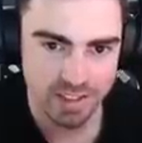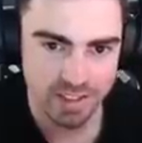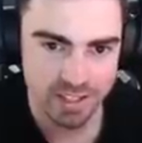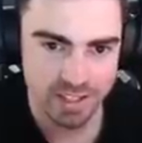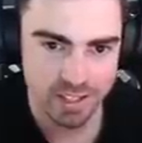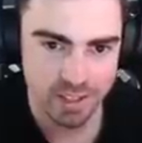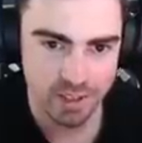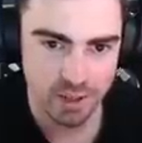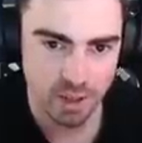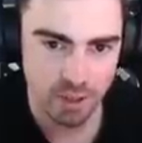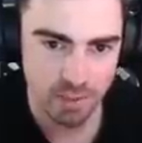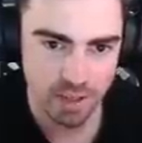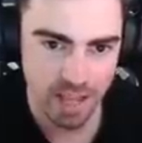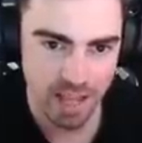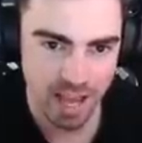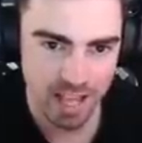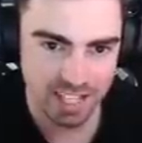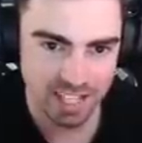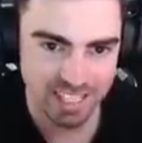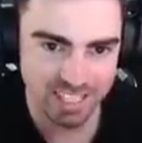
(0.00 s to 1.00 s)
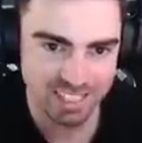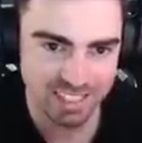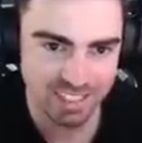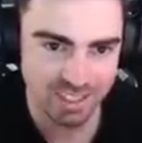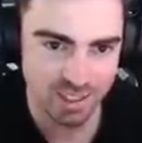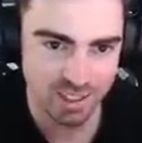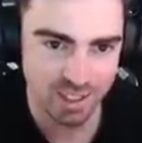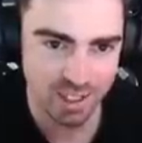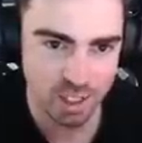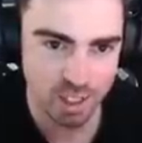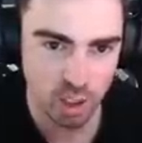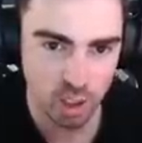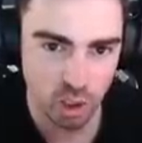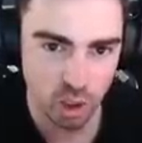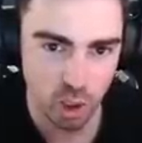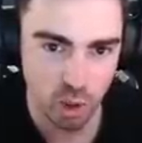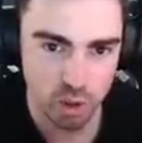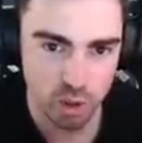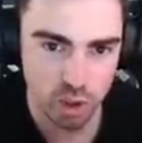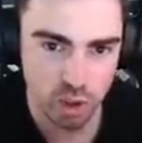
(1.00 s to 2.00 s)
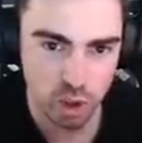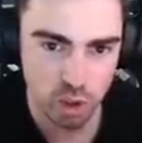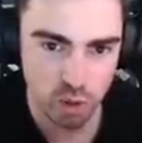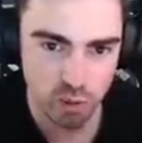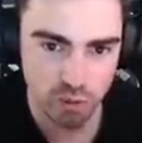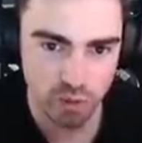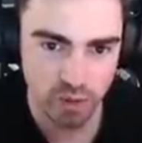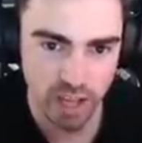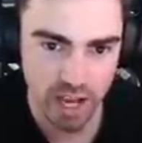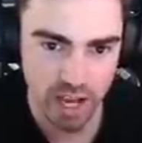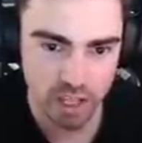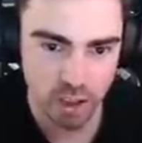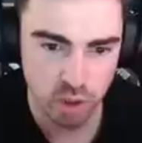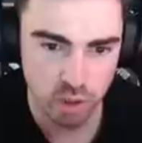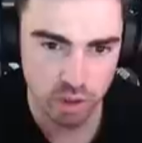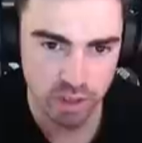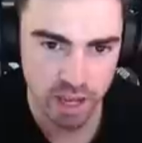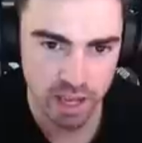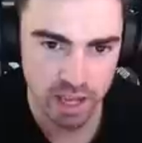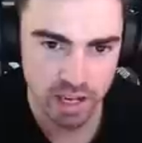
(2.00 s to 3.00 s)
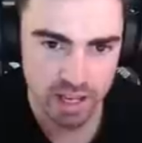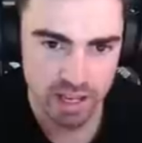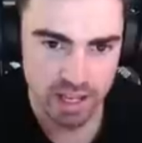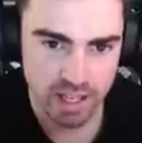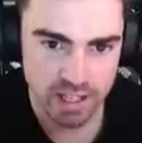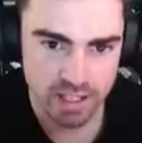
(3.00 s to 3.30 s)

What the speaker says: this is gonna be close. Q flash onto that.